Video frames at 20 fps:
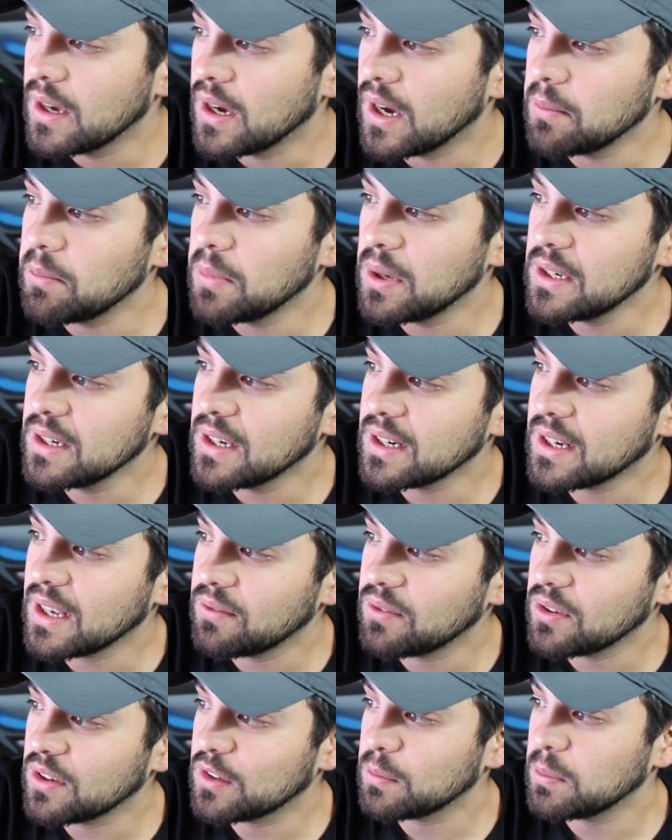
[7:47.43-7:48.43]
I may not
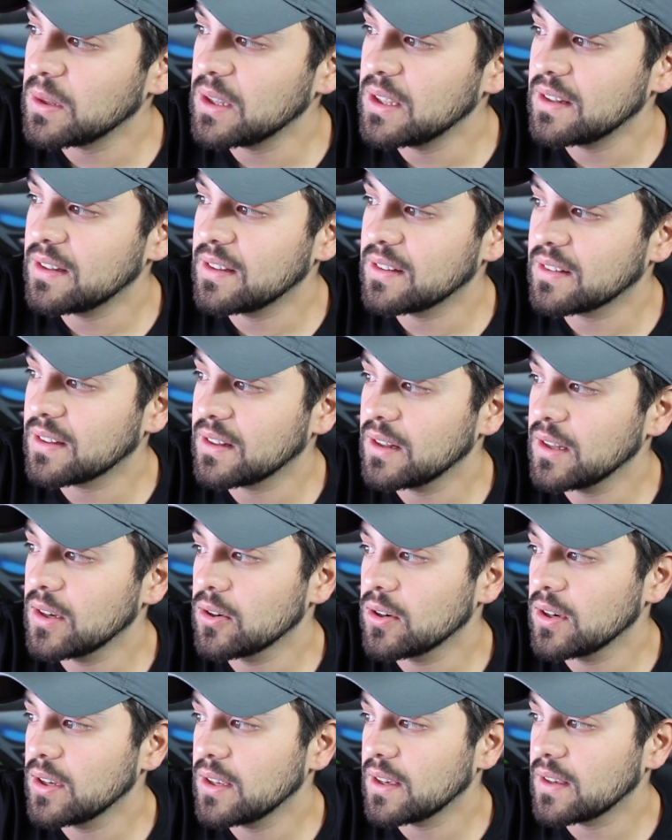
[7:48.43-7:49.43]
have explained this
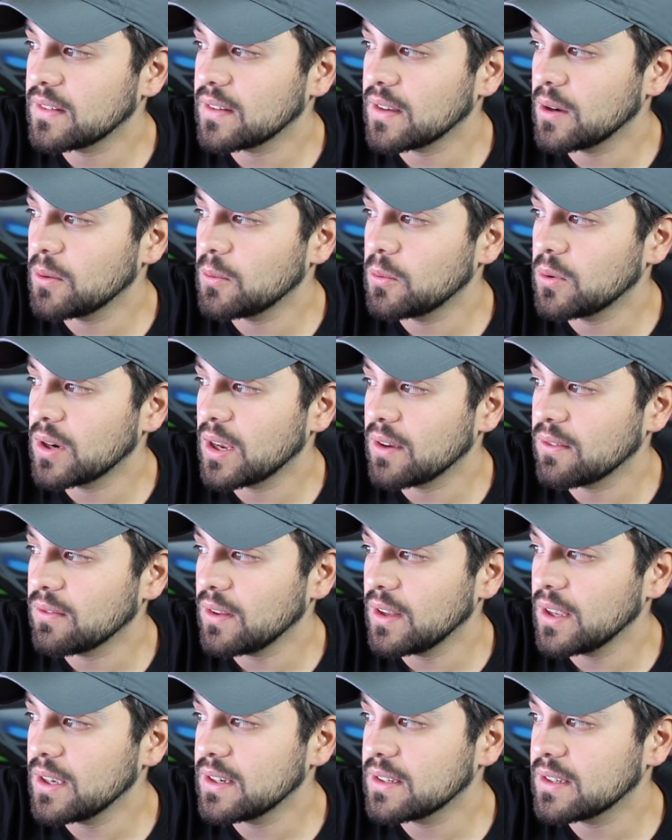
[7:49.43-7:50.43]
clearly as I would have
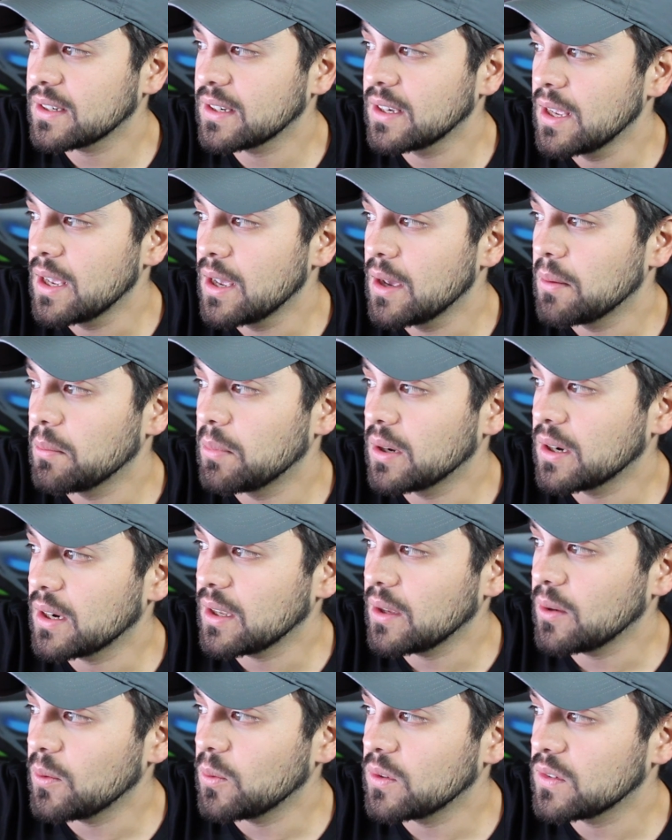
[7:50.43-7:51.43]
liked, but
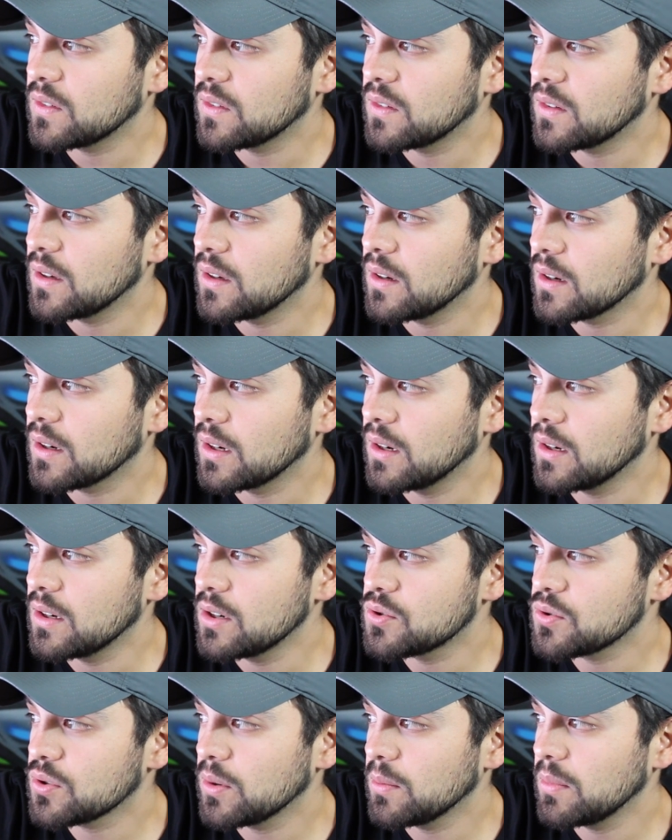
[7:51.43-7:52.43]
it was a
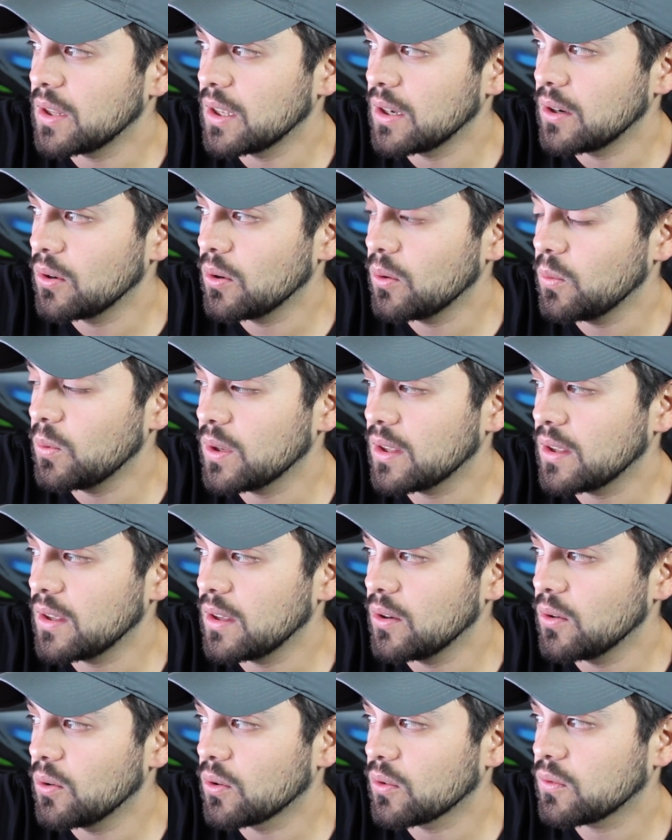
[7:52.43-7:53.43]
conundrum that no
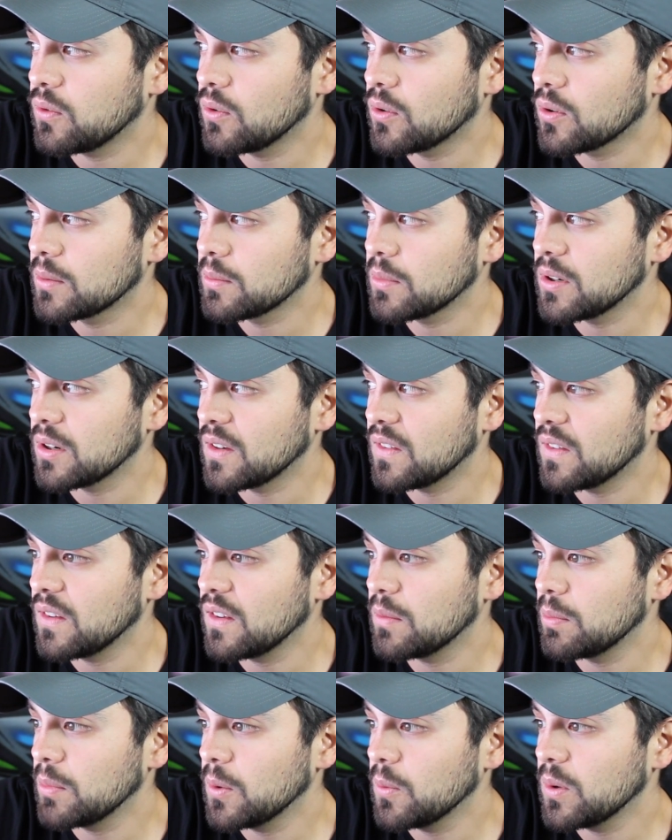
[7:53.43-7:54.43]
wiki or forum could
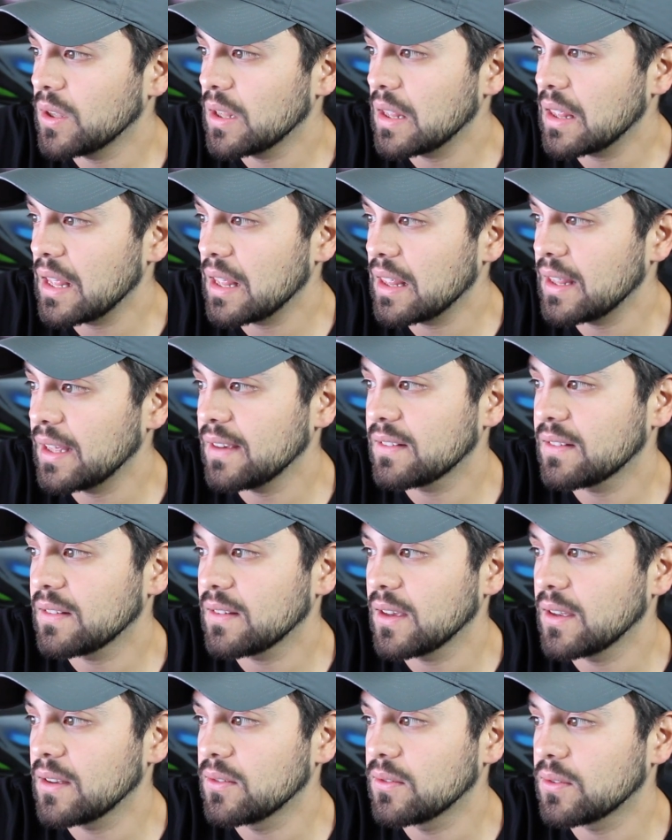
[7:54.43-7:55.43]
assist me with. Thanks
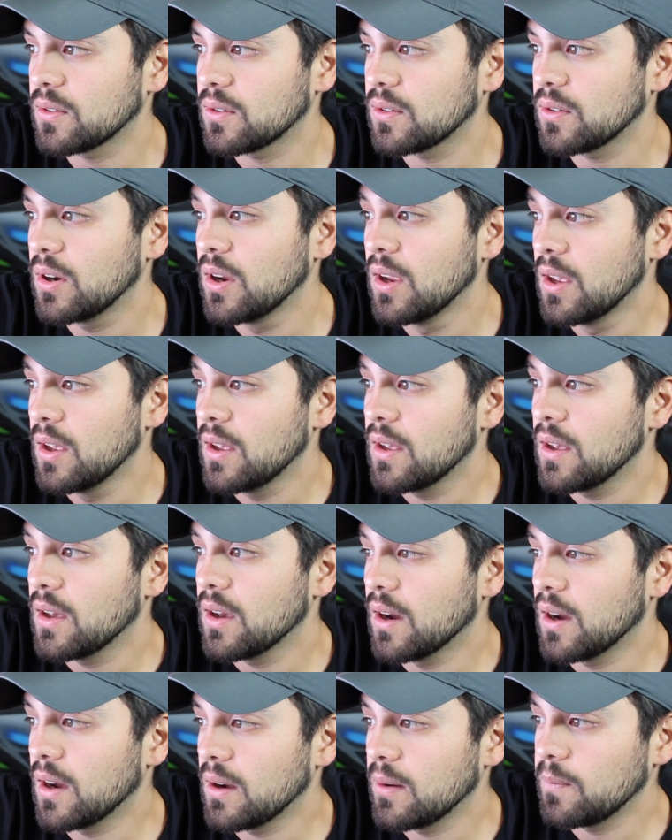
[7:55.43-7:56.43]
again for
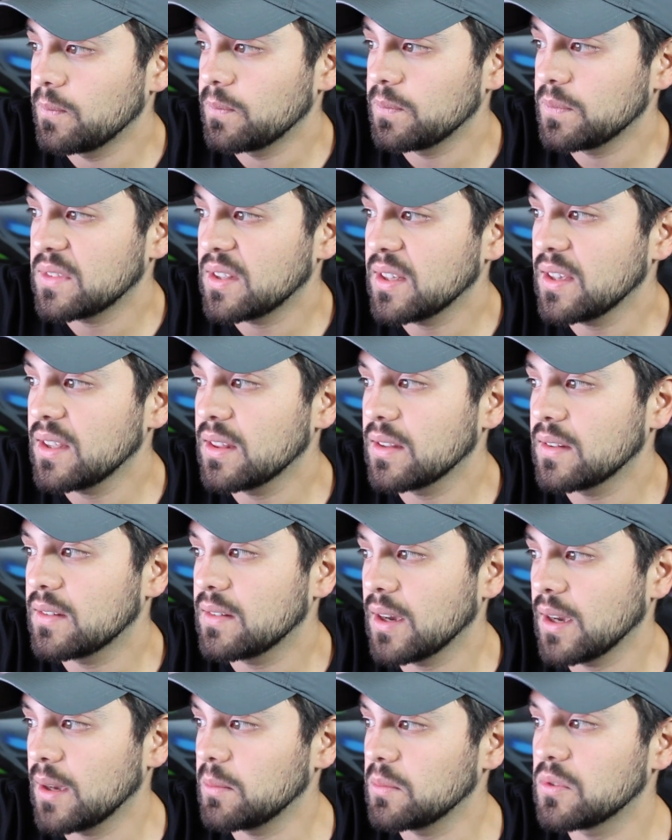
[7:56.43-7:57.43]
taking the
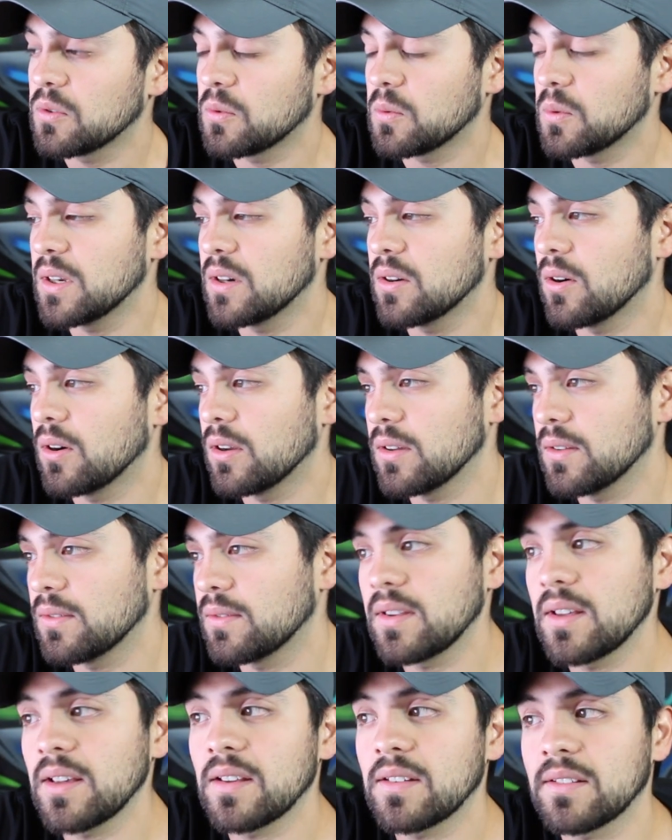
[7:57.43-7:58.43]
time to read all
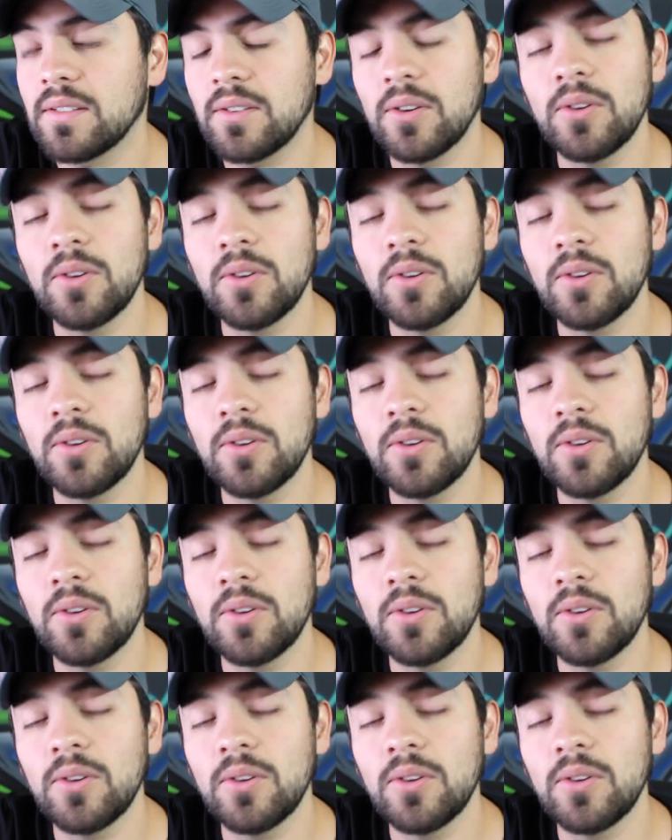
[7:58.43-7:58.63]
of this.